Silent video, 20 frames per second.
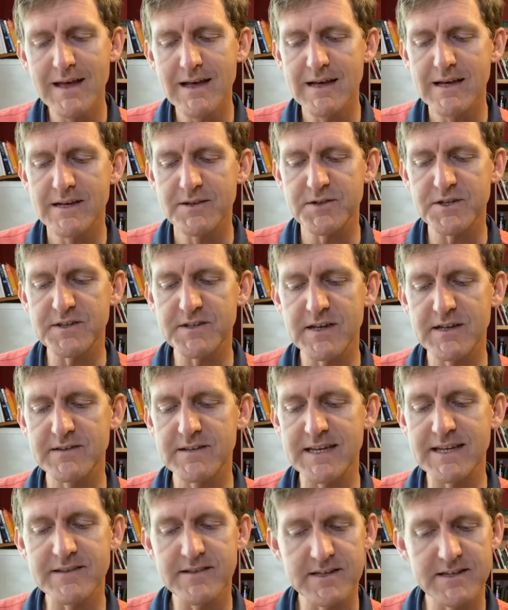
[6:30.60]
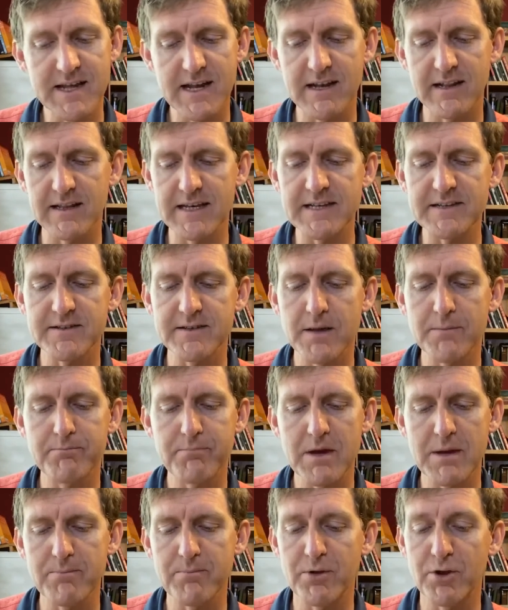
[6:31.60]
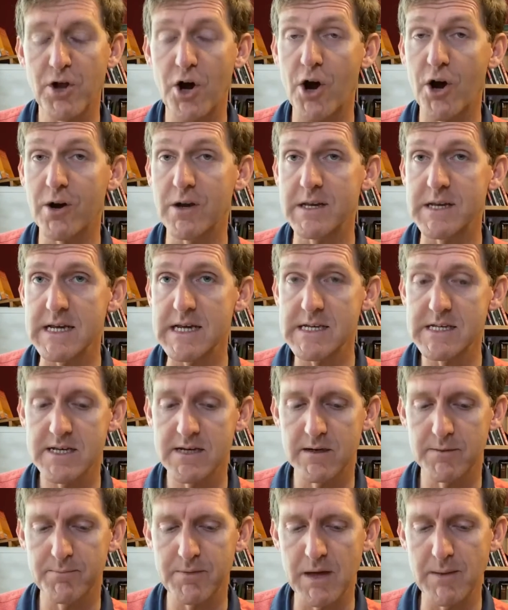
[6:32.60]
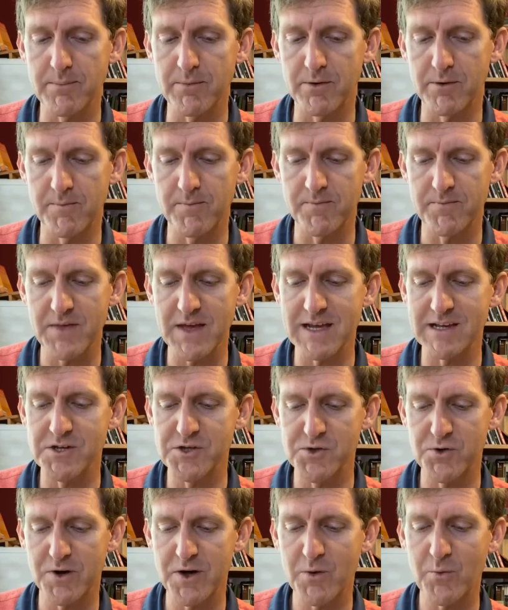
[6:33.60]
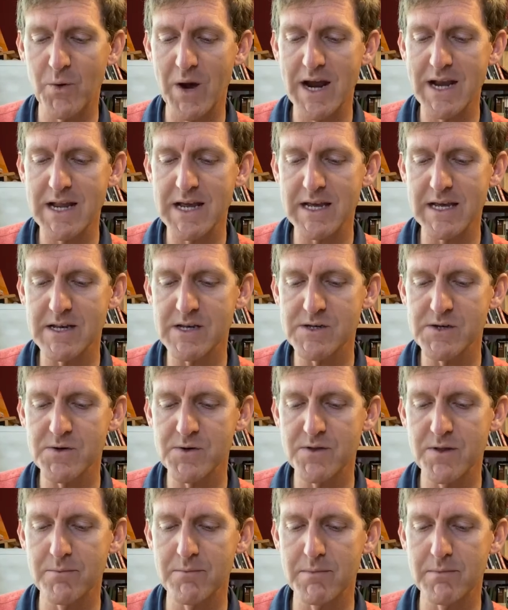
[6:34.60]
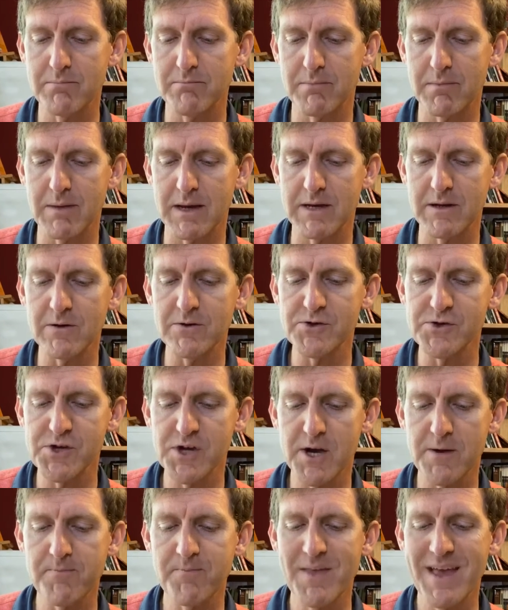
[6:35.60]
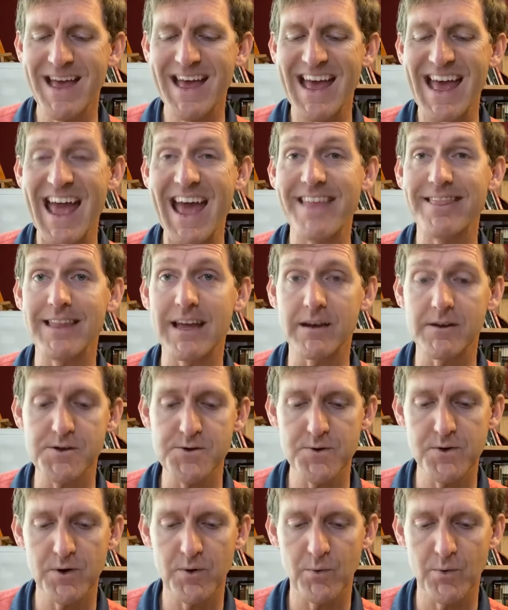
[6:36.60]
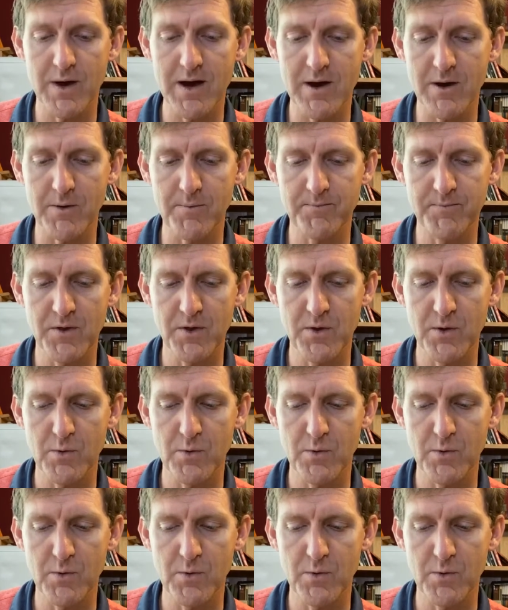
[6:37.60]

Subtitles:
She says, incidentally, some people are detailed people. They enjoy wading into the minutia, and they do it well.